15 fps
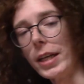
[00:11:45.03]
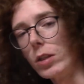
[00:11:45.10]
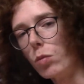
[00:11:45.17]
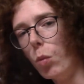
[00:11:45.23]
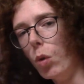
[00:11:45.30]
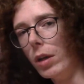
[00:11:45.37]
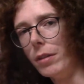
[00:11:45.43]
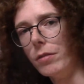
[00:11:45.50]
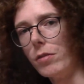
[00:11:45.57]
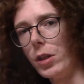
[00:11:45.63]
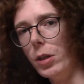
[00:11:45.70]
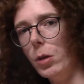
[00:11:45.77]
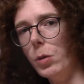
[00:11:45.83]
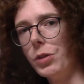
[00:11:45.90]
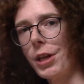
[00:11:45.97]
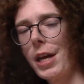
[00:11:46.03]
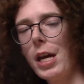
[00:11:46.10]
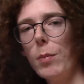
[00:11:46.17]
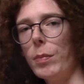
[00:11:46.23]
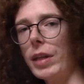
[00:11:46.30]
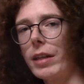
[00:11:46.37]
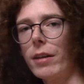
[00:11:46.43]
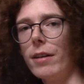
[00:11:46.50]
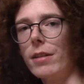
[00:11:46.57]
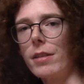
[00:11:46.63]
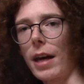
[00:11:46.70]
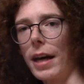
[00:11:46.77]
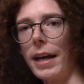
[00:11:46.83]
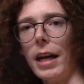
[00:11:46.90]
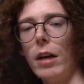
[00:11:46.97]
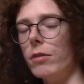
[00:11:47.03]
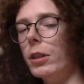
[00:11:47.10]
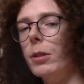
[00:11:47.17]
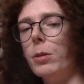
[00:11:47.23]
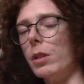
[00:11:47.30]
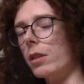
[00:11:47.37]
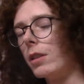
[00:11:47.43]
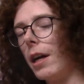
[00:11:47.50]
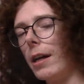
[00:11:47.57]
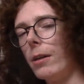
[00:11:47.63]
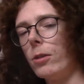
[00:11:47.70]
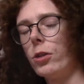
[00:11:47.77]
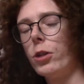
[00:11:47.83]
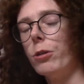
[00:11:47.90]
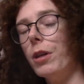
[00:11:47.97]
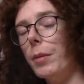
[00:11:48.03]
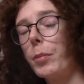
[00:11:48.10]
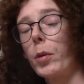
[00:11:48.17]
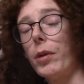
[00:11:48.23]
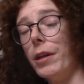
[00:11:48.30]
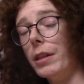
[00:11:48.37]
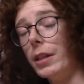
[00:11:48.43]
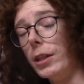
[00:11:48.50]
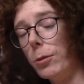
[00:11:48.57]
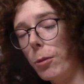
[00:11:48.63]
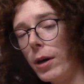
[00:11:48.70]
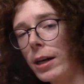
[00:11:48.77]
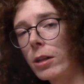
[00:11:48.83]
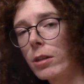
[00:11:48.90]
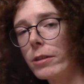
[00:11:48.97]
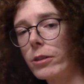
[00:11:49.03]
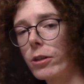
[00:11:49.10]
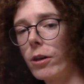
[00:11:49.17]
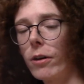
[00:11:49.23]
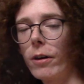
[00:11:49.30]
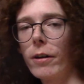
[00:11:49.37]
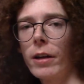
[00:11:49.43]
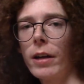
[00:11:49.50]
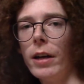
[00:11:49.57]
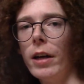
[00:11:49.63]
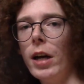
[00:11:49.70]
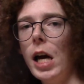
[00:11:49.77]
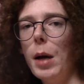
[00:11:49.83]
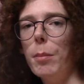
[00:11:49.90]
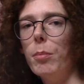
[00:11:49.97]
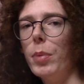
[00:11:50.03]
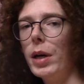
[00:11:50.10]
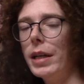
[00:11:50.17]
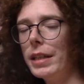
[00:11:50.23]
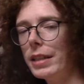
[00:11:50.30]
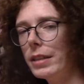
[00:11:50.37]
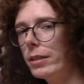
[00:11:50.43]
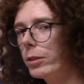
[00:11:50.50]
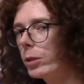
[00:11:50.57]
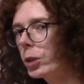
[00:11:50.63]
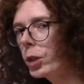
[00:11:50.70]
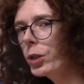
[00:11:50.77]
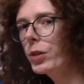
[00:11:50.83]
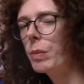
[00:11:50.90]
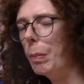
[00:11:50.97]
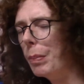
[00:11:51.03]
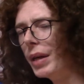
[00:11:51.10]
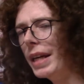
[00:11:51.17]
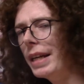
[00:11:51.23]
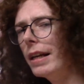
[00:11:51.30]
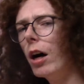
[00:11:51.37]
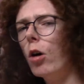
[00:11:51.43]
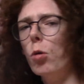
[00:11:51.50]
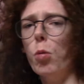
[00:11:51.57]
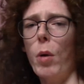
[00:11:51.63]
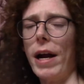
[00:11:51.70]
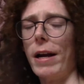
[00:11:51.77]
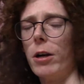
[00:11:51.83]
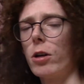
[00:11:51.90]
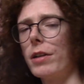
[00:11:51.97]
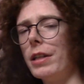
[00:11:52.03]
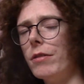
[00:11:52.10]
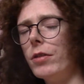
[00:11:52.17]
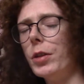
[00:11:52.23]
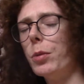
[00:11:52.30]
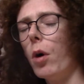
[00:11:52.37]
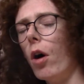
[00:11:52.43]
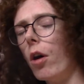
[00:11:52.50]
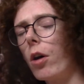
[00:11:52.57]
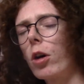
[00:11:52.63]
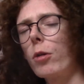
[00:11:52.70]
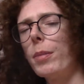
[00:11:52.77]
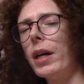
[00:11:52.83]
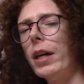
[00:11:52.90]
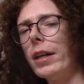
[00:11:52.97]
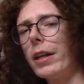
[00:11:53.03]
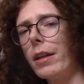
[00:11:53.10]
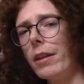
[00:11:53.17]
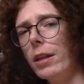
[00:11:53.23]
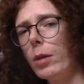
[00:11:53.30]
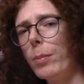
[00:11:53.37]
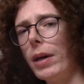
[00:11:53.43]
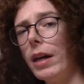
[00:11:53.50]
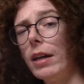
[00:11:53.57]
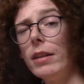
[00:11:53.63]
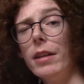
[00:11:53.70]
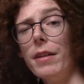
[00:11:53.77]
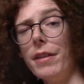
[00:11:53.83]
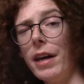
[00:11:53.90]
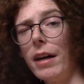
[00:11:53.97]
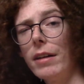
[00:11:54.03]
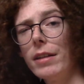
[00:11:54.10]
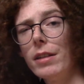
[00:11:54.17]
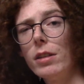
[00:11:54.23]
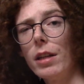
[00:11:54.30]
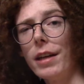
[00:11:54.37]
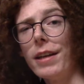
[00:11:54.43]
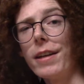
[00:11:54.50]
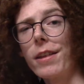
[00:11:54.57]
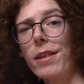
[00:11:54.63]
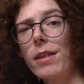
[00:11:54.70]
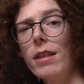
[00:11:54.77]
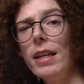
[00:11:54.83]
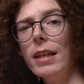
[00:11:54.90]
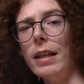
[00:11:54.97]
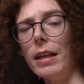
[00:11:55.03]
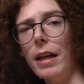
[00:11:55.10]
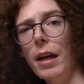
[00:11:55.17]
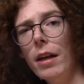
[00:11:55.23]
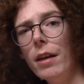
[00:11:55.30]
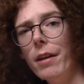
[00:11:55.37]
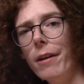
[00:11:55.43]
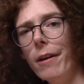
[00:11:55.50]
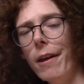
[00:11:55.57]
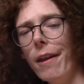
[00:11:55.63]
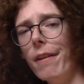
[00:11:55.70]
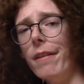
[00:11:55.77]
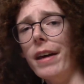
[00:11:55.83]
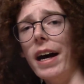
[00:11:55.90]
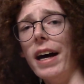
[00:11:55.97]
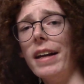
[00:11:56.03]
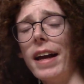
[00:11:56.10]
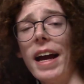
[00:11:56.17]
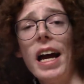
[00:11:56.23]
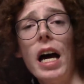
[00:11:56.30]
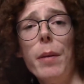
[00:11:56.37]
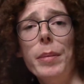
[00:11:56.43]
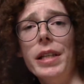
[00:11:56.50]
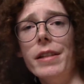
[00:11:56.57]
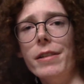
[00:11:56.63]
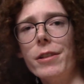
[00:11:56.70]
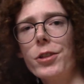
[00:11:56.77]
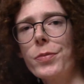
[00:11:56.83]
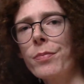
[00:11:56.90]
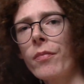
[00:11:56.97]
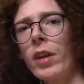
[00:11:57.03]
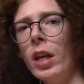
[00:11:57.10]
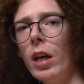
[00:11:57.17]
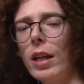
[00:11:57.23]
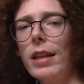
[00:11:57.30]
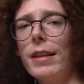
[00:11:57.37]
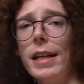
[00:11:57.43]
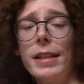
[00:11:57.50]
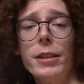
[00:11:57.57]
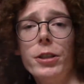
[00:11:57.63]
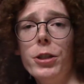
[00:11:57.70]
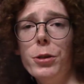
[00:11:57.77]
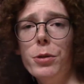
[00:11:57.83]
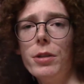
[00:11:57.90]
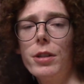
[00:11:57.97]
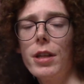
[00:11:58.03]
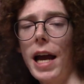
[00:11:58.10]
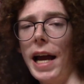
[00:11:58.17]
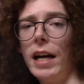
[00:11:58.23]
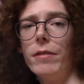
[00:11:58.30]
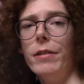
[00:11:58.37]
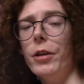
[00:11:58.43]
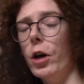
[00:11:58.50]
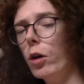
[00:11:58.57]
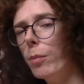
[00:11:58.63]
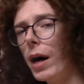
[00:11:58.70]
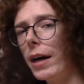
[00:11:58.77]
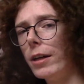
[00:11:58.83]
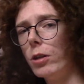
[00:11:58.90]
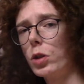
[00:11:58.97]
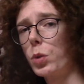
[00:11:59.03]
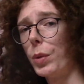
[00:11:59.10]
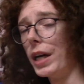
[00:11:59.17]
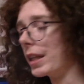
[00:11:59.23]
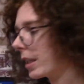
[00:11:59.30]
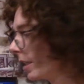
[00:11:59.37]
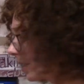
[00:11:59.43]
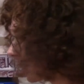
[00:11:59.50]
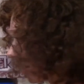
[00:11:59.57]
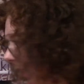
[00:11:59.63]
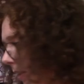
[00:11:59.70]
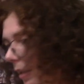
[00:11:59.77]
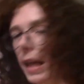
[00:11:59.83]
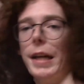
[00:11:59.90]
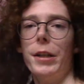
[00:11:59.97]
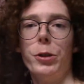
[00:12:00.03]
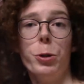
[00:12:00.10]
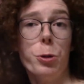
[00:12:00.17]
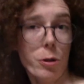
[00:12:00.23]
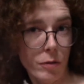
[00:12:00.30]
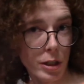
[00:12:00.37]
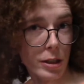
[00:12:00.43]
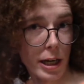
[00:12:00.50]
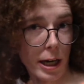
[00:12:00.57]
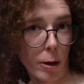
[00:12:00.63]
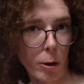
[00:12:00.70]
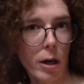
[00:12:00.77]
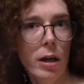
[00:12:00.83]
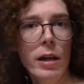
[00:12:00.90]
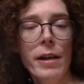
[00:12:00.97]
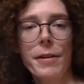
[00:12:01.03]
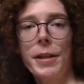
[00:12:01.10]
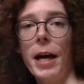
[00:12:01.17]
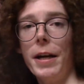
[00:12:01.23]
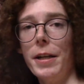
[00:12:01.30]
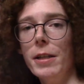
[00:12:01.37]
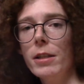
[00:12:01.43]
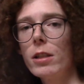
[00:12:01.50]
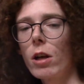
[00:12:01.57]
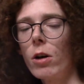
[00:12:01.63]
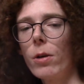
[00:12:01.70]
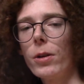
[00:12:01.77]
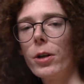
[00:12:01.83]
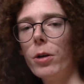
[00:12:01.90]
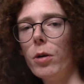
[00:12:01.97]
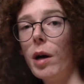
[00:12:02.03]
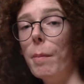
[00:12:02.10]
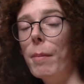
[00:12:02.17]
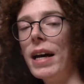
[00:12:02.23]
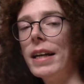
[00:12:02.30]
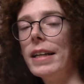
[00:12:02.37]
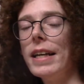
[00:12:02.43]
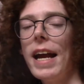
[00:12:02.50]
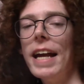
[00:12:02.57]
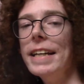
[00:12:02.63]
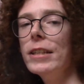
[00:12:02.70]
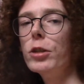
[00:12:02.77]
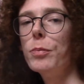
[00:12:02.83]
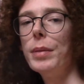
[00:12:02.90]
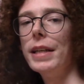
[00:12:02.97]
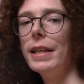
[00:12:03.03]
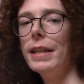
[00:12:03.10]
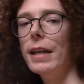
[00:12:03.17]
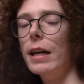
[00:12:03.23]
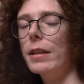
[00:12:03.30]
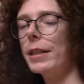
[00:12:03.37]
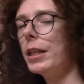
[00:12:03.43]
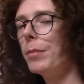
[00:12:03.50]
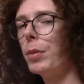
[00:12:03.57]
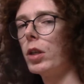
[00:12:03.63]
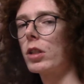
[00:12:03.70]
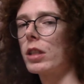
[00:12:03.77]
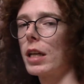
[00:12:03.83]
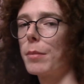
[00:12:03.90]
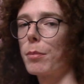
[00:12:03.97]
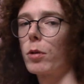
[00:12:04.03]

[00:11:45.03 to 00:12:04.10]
is one of those because I have no desire to upgrade the wireless card, but just be aware if you are buying a ThinkPad that that is a thing that happens. Latitudes have no BIOS whitelist, Latitudes of this era, that is, although many HP EliteBooks and